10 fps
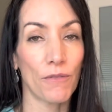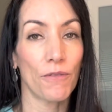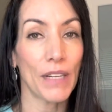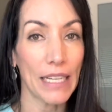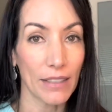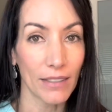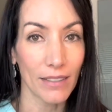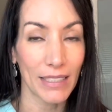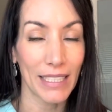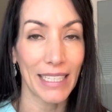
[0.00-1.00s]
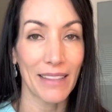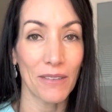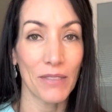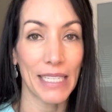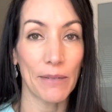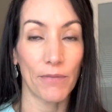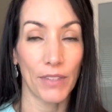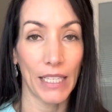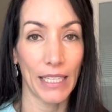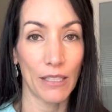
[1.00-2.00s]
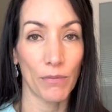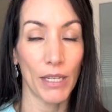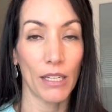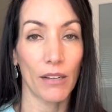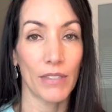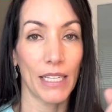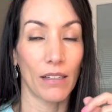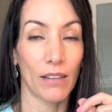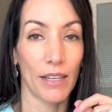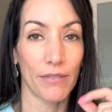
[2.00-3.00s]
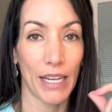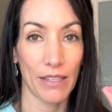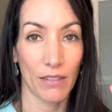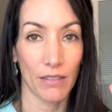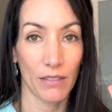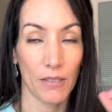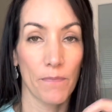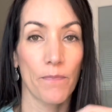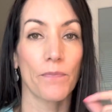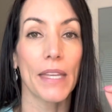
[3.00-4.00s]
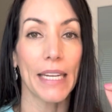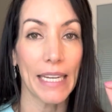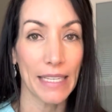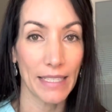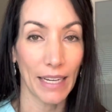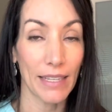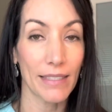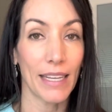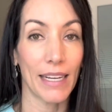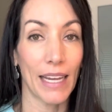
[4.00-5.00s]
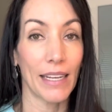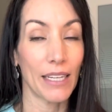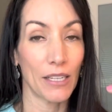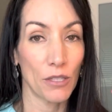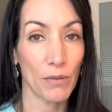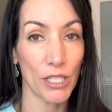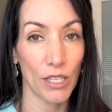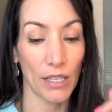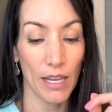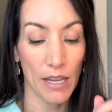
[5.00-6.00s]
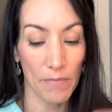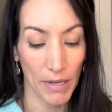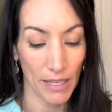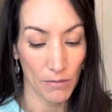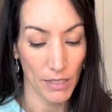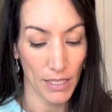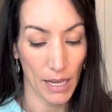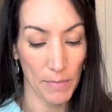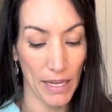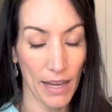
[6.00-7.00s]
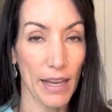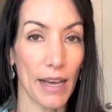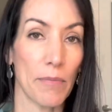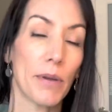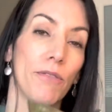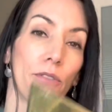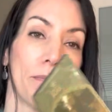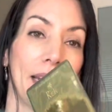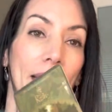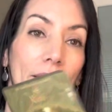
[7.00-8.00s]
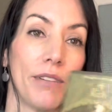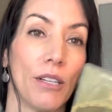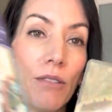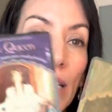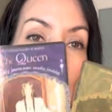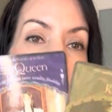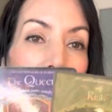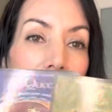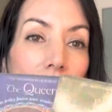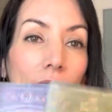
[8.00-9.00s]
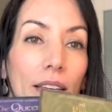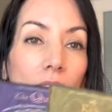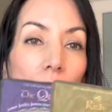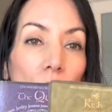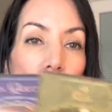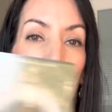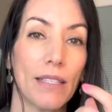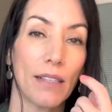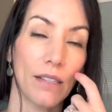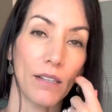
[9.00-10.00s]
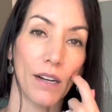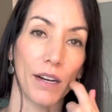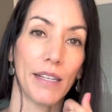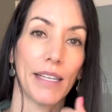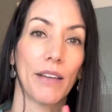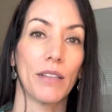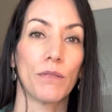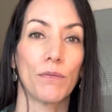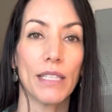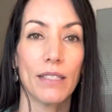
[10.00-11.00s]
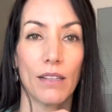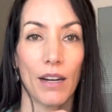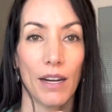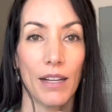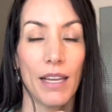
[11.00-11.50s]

feels, in those deep feelings, we can often get a lot of answers, insights, and again, intuition. Because what's coming up for many of you is this risk card. Now, this risk card,